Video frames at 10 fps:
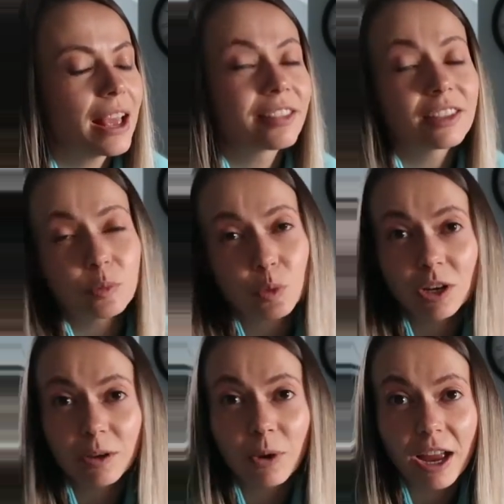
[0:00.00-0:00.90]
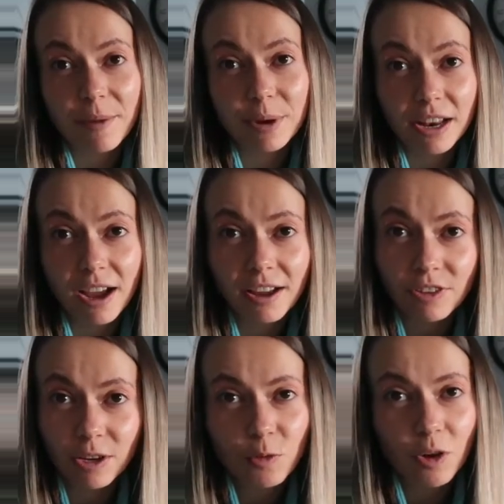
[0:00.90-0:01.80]
At this point where I am in
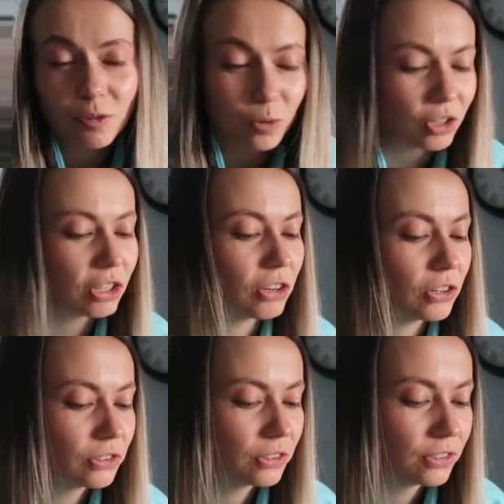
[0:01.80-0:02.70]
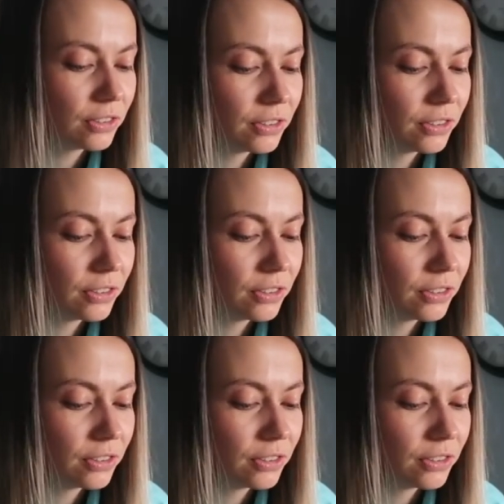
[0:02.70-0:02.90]
life, I'd rather work alone.